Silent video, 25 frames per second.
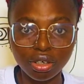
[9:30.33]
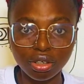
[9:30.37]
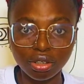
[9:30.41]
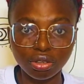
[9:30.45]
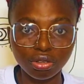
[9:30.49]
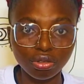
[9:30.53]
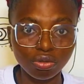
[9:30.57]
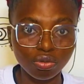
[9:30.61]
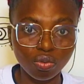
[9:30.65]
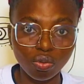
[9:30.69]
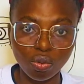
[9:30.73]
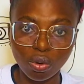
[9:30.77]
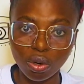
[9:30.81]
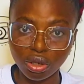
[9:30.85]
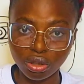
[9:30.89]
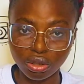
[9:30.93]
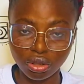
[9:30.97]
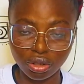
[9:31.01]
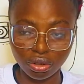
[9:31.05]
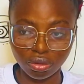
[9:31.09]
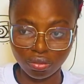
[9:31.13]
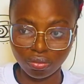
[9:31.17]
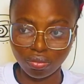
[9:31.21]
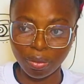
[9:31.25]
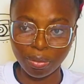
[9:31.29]
you
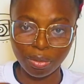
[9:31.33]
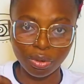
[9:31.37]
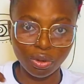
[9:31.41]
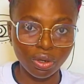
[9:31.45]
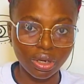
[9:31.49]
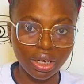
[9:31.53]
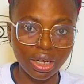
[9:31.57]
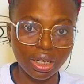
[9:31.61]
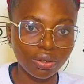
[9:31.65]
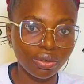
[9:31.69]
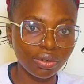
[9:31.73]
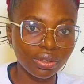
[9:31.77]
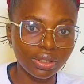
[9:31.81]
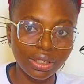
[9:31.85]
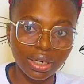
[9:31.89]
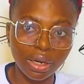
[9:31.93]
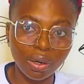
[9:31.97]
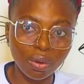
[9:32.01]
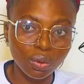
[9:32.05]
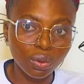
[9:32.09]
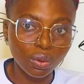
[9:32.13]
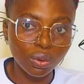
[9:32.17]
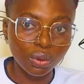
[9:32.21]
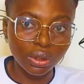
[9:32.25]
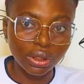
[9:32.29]
watch, maybe you cannot
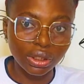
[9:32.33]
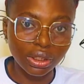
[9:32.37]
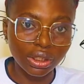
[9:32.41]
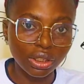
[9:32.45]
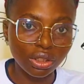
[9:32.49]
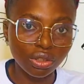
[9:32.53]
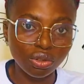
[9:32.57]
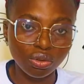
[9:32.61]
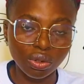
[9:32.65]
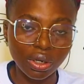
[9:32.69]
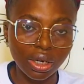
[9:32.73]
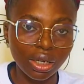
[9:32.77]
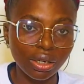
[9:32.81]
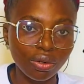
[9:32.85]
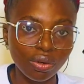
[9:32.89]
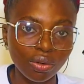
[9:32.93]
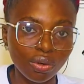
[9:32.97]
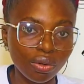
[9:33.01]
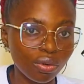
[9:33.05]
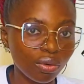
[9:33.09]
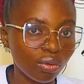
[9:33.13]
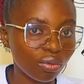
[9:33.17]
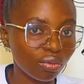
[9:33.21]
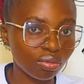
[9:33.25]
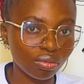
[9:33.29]
download it,
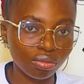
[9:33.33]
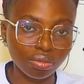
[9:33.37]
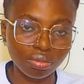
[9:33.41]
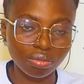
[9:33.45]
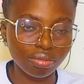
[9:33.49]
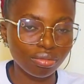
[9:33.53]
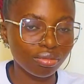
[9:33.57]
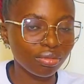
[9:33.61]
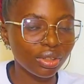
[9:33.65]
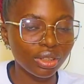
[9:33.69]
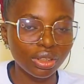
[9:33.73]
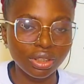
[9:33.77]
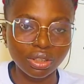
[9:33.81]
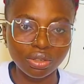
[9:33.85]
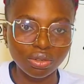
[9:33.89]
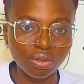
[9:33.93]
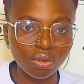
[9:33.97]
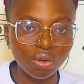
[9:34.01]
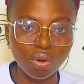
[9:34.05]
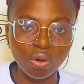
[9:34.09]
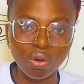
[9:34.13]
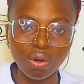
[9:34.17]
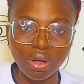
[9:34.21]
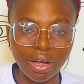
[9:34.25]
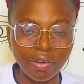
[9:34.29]

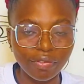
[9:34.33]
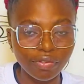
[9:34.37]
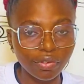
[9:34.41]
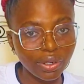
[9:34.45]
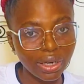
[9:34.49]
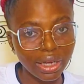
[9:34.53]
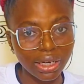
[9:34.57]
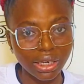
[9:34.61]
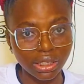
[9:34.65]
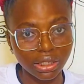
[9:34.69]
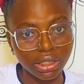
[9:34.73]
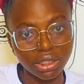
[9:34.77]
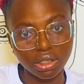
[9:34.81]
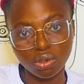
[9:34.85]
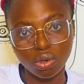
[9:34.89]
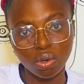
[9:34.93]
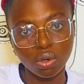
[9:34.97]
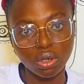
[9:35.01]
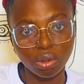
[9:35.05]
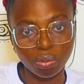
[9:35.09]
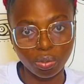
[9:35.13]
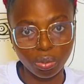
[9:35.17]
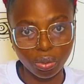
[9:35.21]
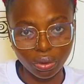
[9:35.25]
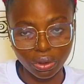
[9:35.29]
I feel like it's
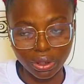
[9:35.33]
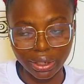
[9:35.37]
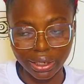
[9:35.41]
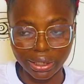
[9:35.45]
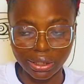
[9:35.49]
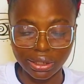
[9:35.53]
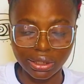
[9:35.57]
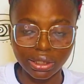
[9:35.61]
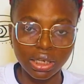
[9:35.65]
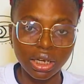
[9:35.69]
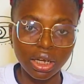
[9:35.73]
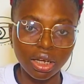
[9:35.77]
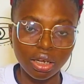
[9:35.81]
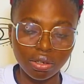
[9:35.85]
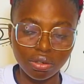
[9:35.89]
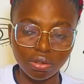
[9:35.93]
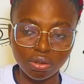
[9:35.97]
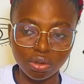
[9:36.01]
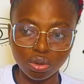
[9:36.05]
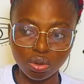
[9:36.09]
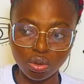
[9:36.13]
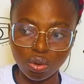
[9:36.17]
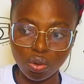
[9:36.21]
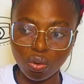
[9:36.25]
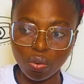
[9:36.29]
not important.
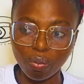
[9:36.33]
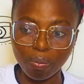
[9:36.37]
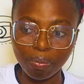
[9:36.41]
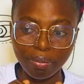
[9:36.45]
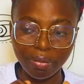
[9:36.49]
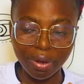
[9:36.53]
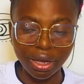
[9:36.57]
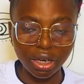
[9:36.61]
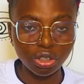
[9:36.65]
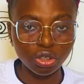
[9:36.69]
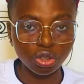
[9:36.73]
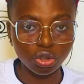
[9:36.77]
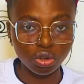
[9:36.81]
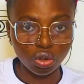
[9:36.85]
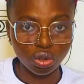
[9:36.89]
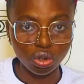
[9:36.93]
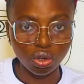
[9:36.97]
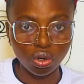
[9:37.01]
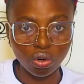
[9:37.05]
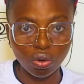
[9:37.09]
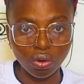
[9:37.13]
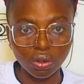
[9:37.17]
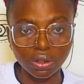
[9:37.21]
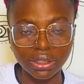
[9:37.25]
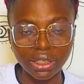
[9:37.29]
So make sure
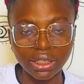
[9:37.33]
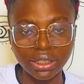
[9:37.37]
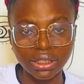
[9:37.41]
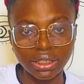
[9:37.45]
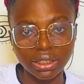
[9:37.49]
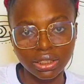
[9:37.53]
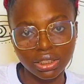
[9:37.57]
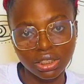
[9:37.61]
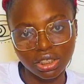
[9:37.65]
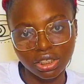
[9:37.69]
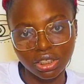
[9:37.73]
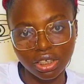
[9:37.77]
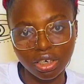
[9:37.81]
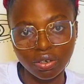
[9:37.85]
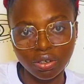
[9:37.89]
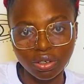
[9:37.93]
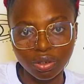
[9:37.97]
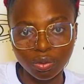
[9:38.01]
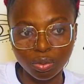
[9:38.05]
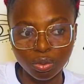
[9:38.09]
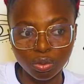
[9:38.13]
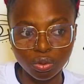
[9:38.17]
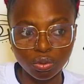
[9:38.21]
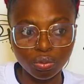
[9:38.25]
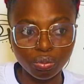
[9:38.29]
your content is
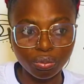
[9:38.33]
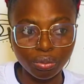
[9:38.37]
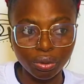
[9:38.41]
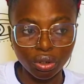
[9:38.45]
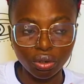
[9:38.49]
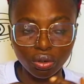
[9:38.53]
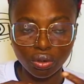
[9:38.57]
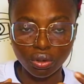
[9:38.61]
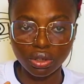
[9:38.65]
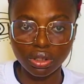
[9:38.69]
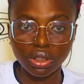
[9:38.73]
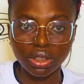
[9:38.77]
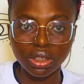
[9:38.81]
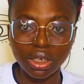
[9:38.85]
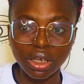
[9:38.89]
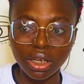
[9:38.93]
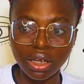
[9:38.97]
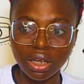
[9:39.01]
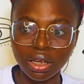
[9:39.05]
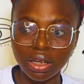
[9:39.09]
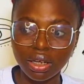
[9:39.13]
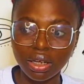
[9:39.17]
shareable, because